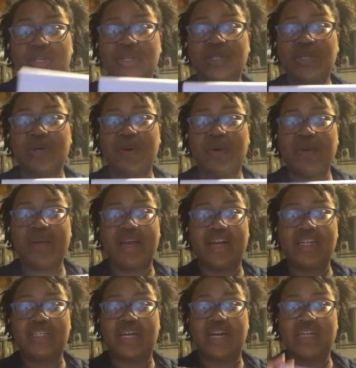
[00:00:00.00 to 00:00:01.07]
So yeah,
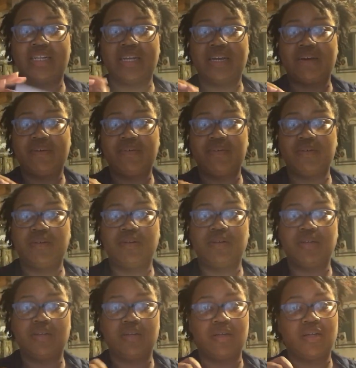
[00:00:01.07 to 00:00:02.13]
I jot down
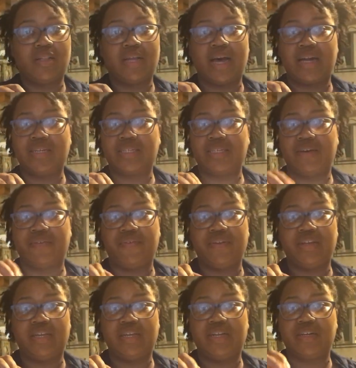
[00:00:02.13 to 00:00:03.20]
a lot of stuff
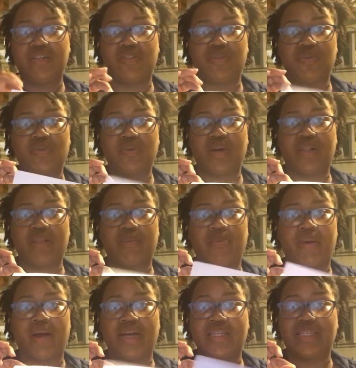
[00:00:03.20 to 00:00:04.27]
in here throughout the
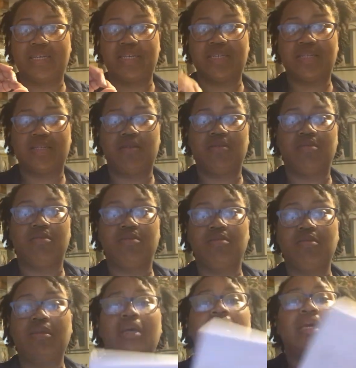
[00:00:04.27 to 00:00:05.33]
process.
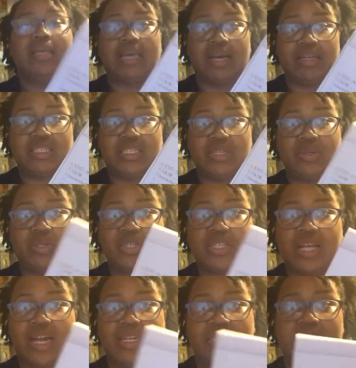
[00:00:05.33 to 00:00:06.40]
Yes, so there's a
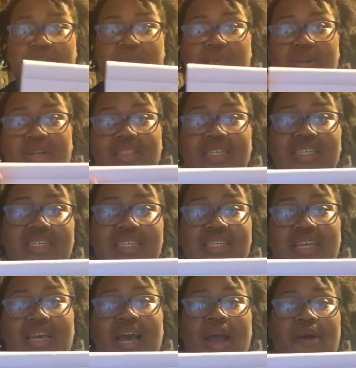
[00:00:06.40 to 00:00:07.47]
lot of stuff on here. This
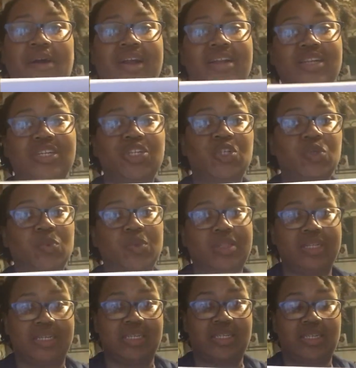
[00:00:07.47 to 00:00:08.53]
is our initial
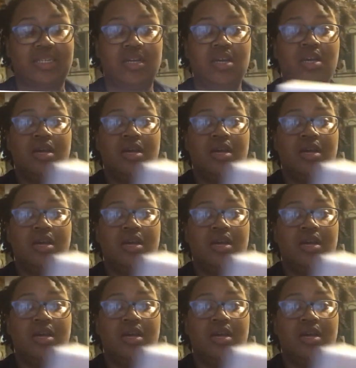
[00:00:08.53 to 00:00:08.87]
list.